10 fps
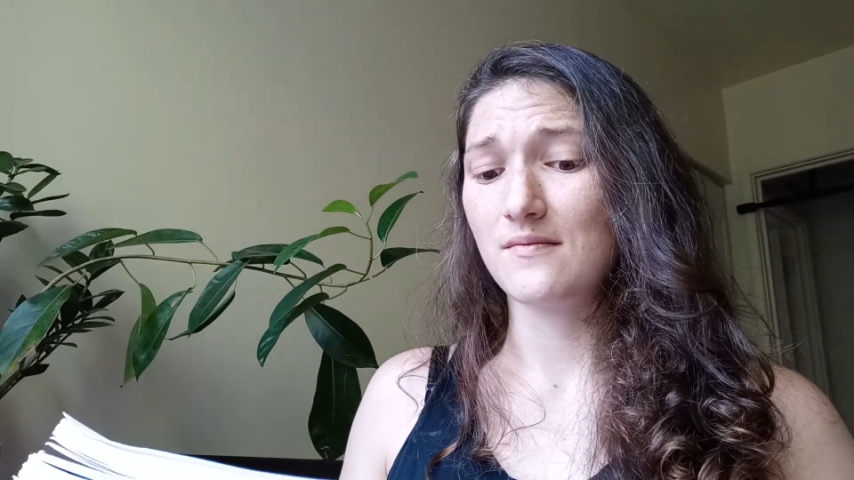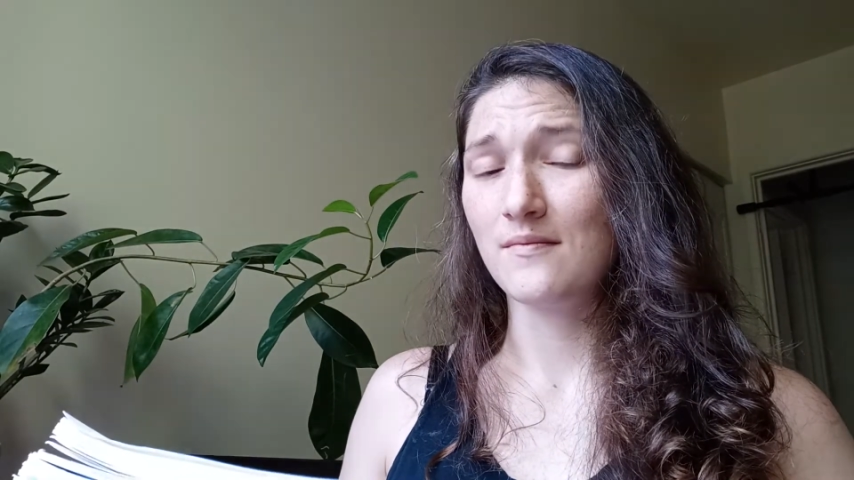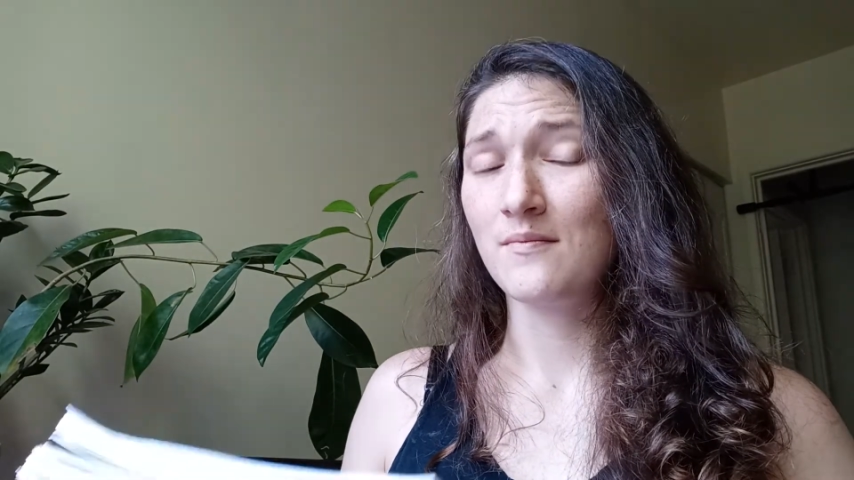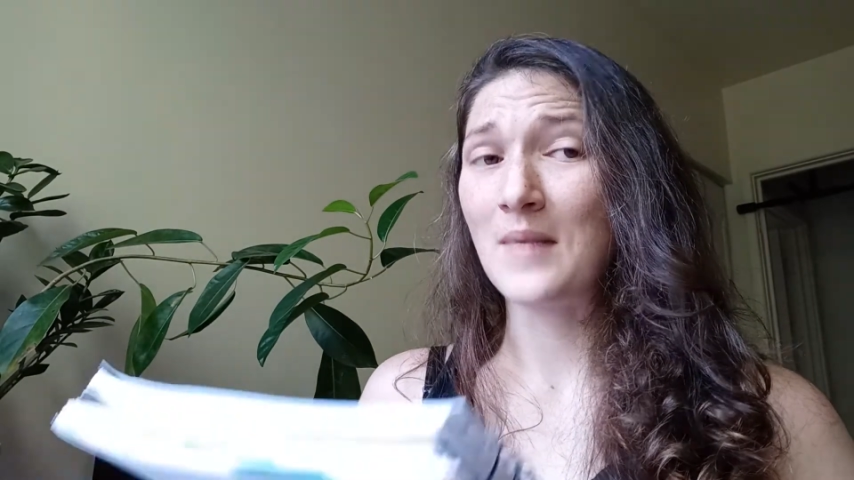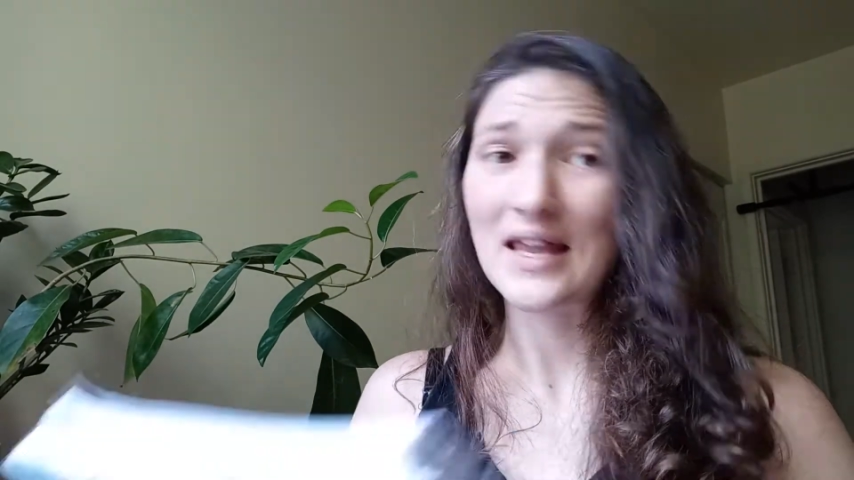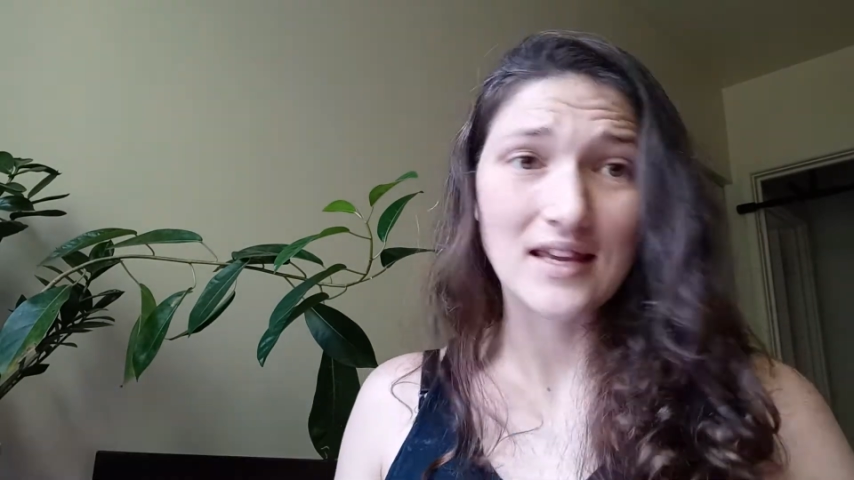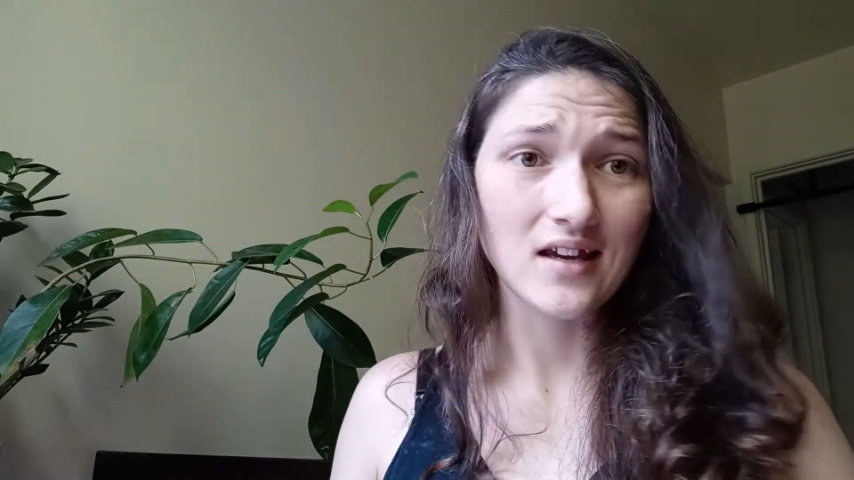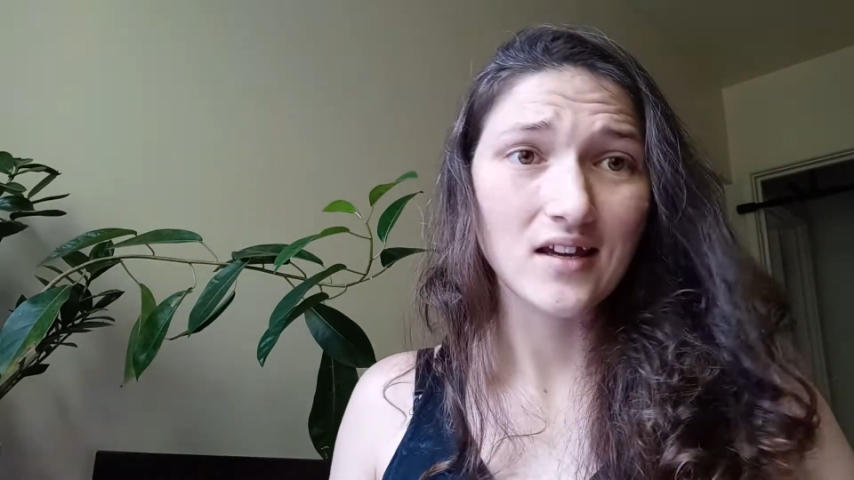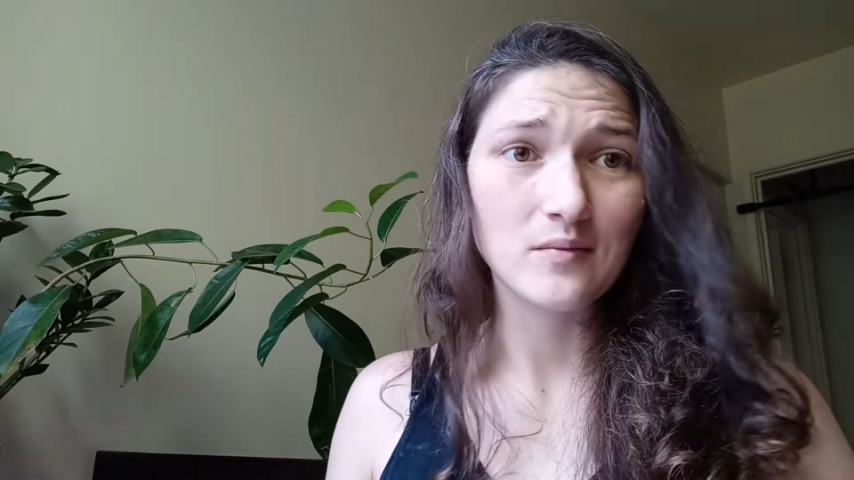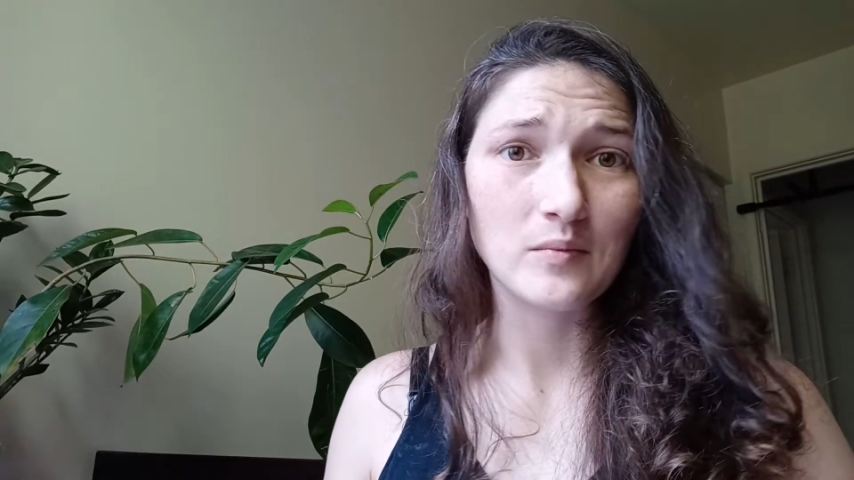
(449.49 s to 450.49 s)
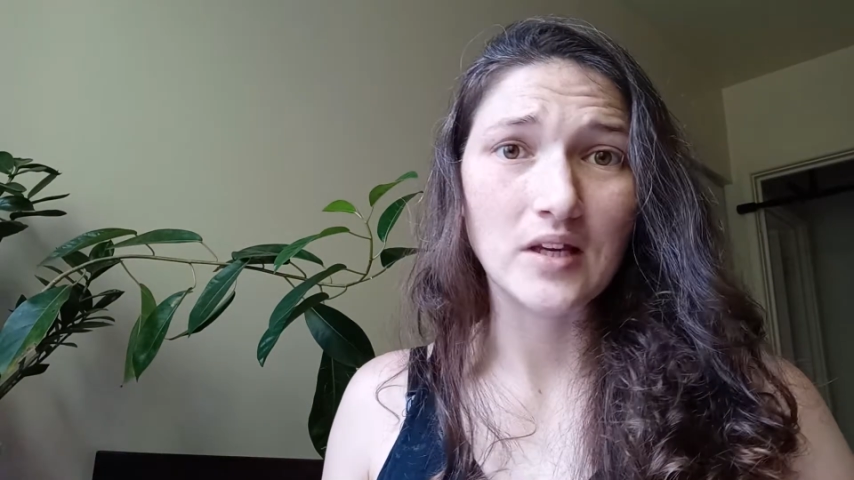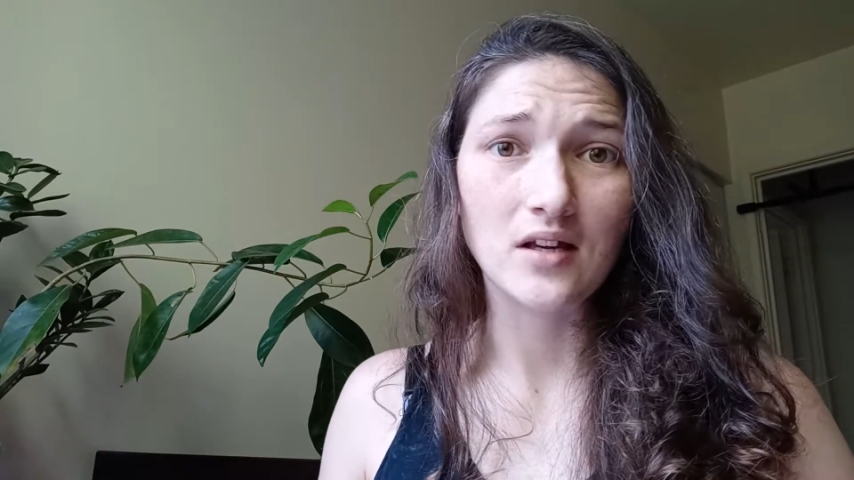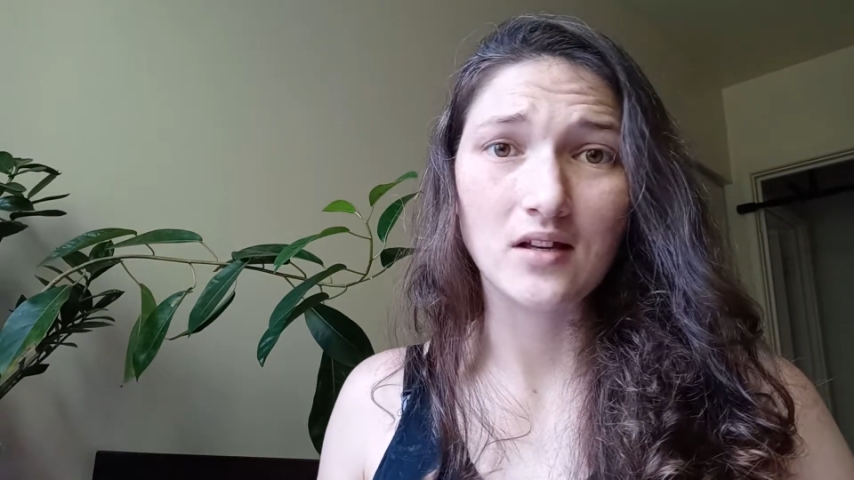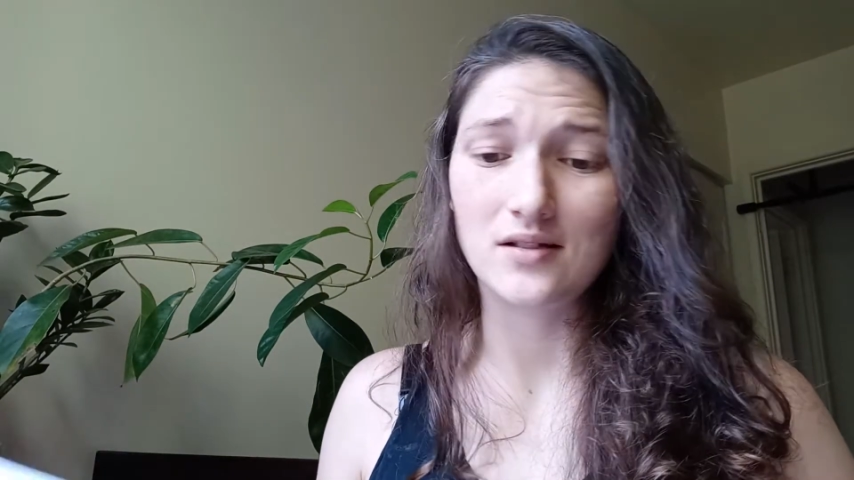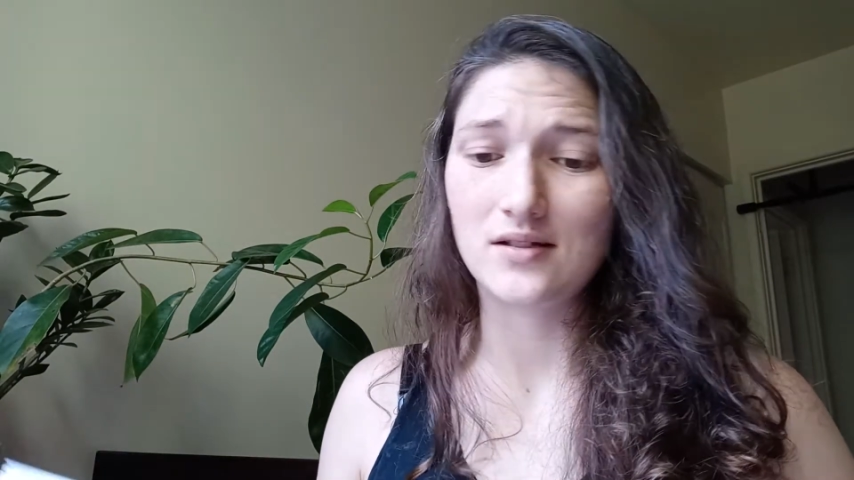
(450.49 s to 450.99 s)
making it
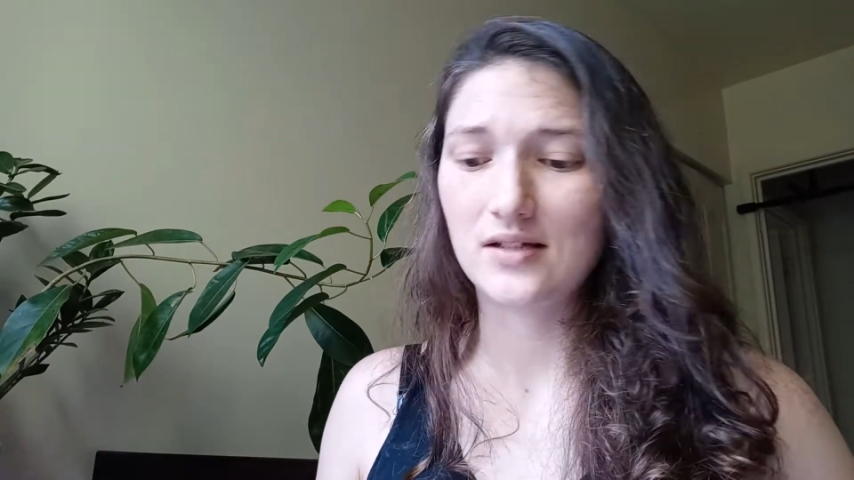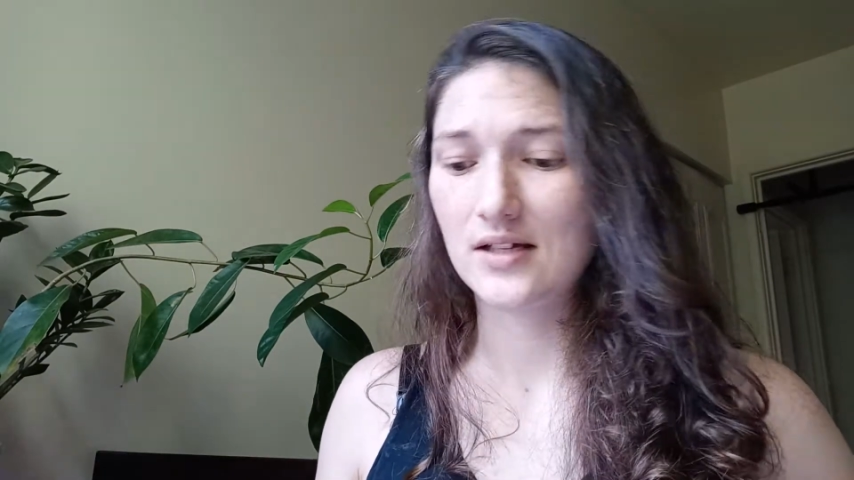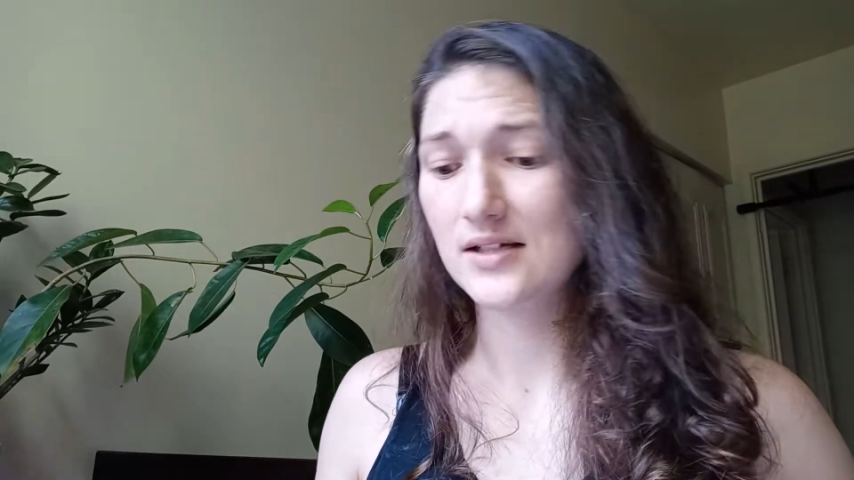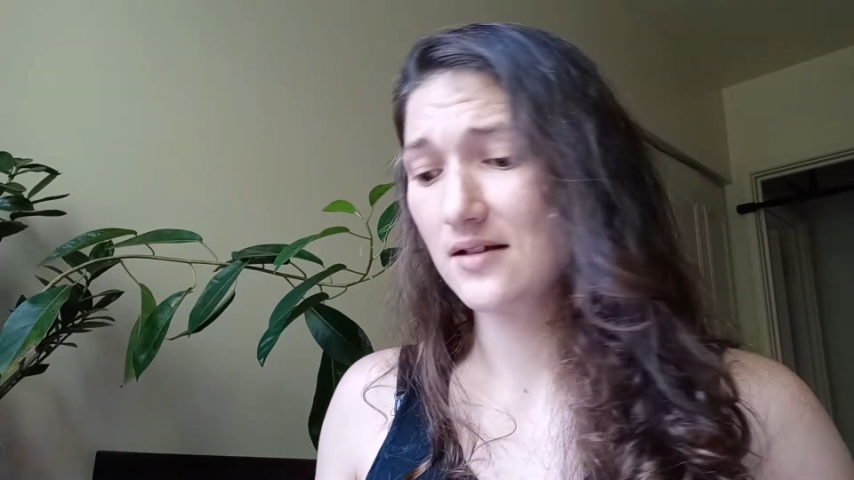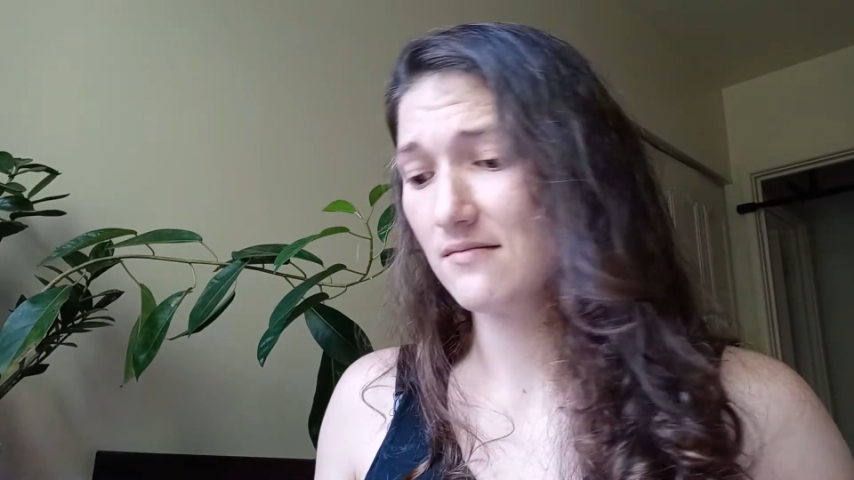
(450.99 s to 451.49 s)
because, like I said,